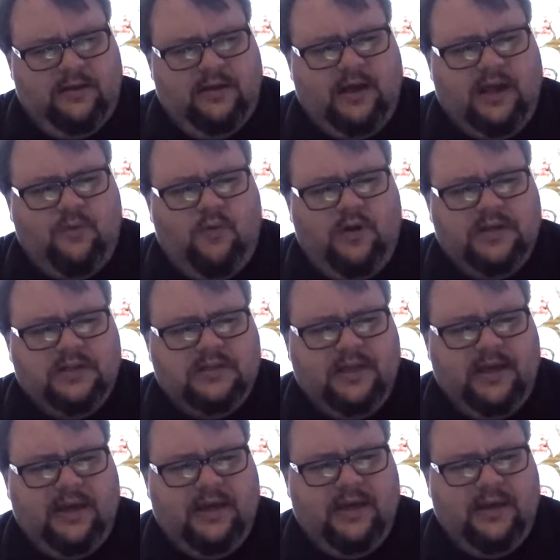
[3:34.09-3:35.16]
I want to
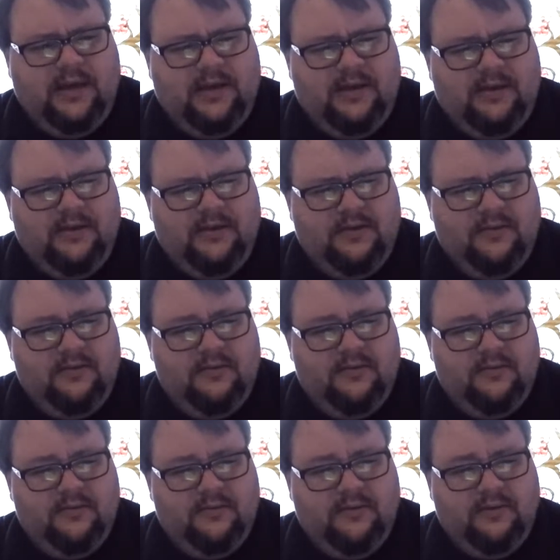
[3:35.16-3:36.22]
say
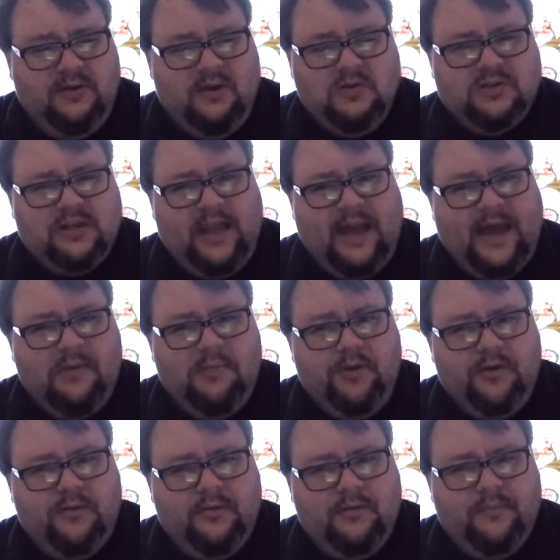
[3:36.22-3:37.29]
Ghost Lab,
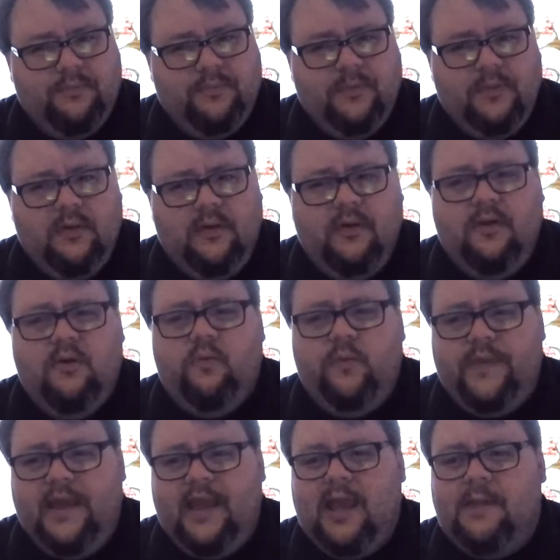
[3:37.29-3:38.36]
when
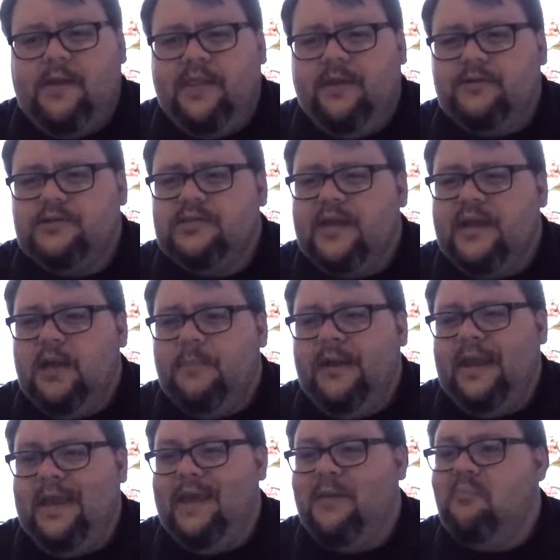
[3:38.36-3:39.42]
they came out, they were setting up an
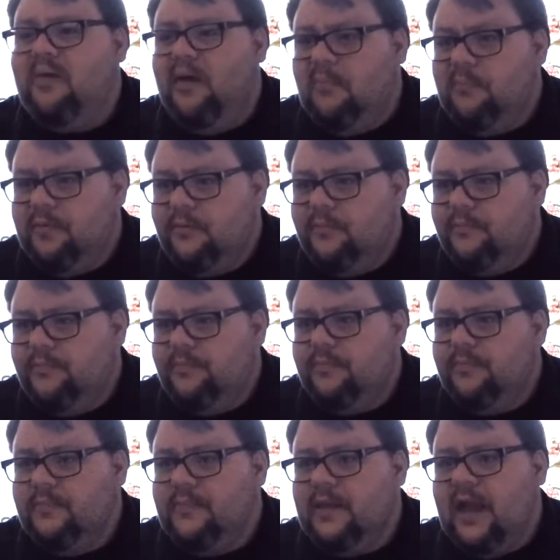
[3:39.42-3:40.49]
EM pump.
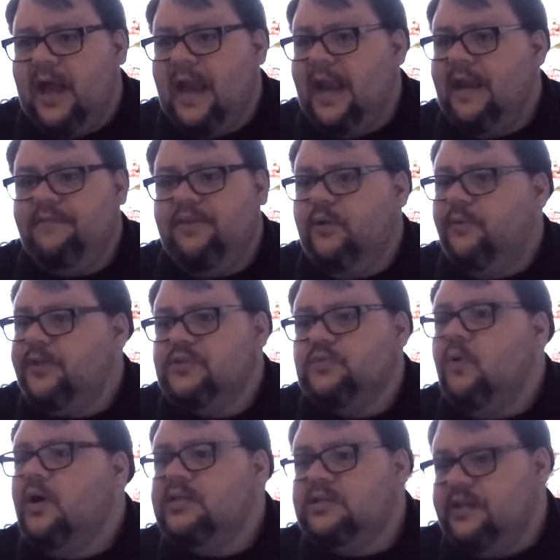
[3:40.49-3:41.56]
I didn't even know what this
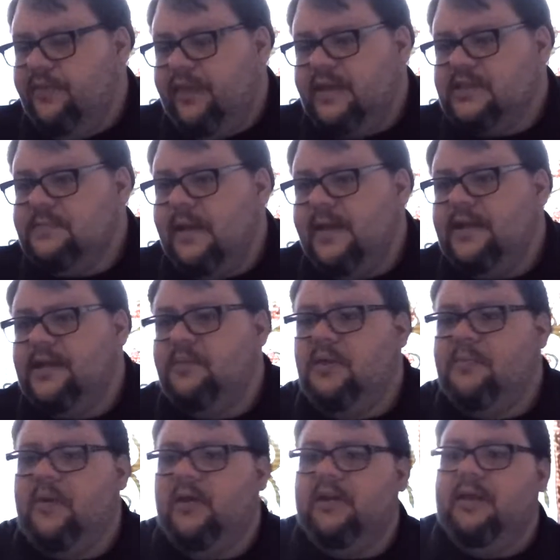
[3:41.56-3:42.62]
was until they explained it to me.
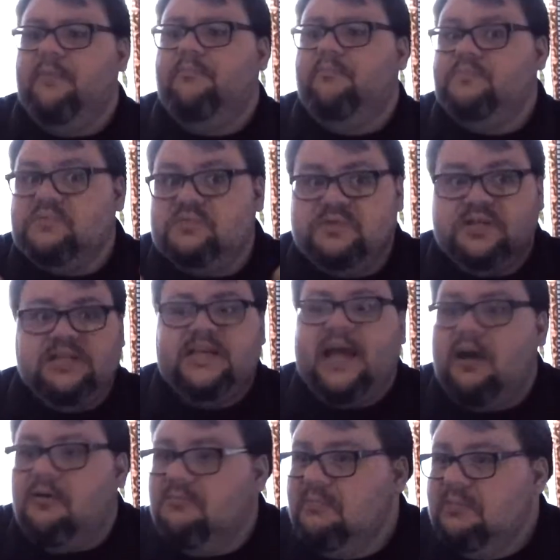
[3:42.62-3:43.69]
Apparently it sends out